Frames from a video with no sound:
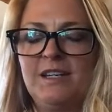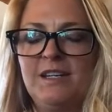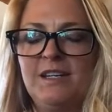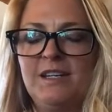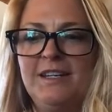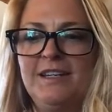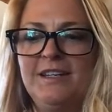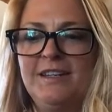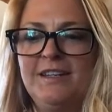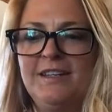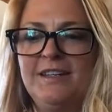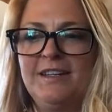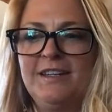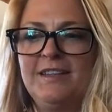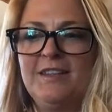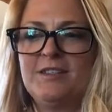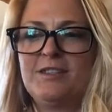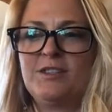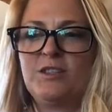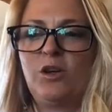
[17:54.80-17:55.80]
in
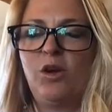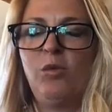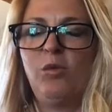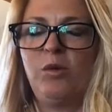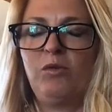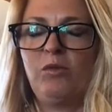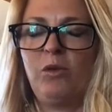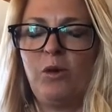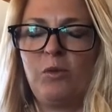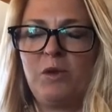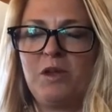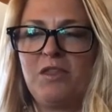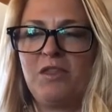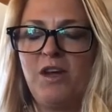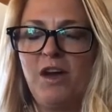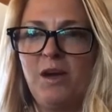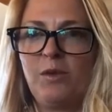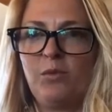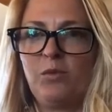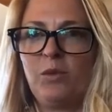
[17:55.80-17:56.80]
the scope of what we
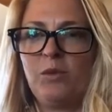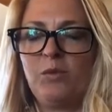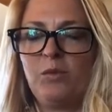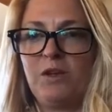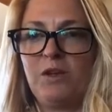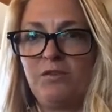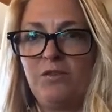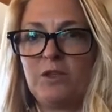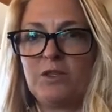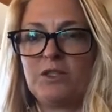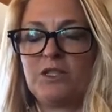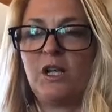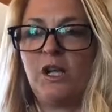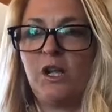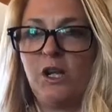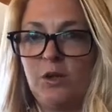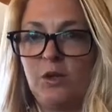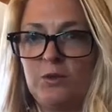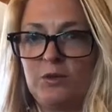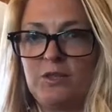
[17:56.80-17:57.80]
thought when we first
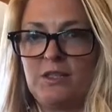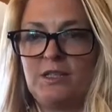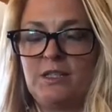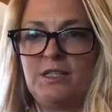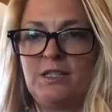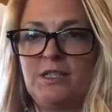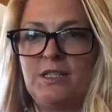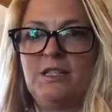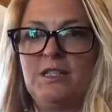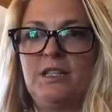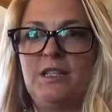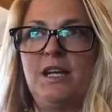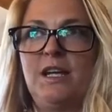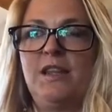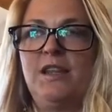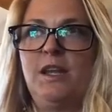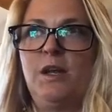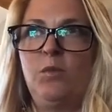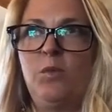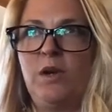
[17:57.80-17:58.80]
closed
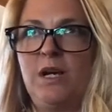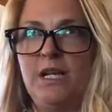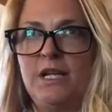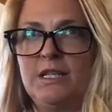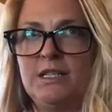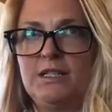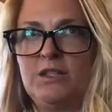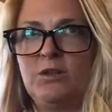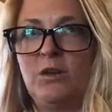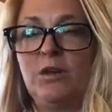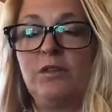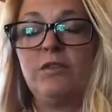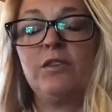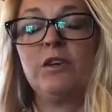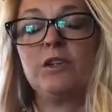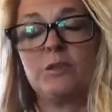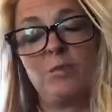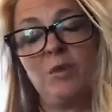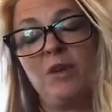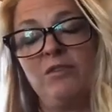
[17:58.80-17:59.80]
and then went into our
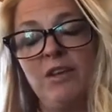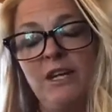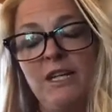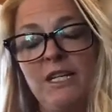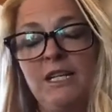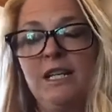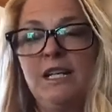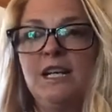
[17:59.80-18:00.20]
first pivot.